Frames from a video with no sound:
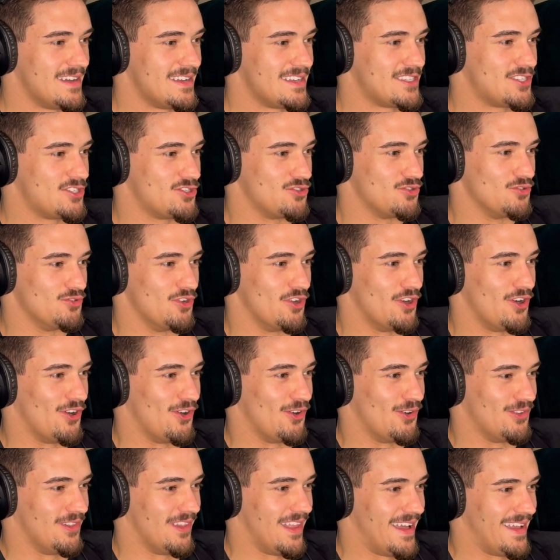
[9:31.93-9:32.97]

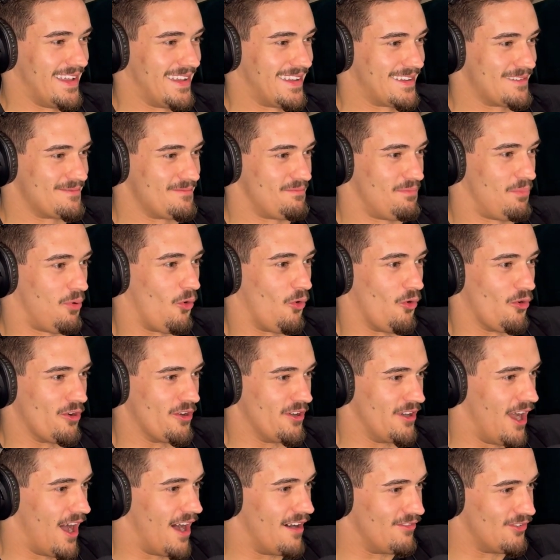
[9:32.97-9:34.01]
pseudo like
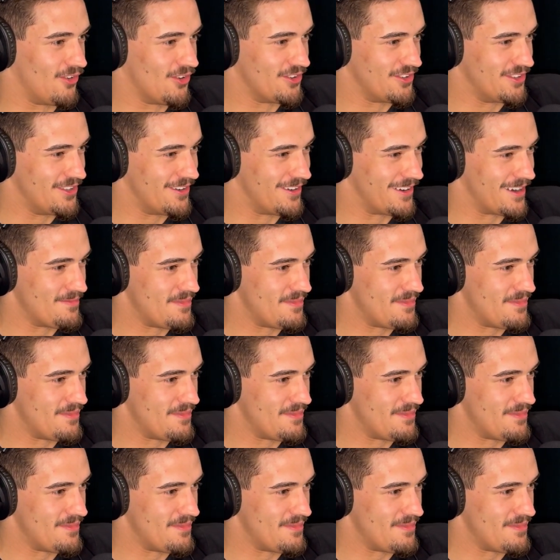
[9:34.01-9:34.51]
porn novel. You know what I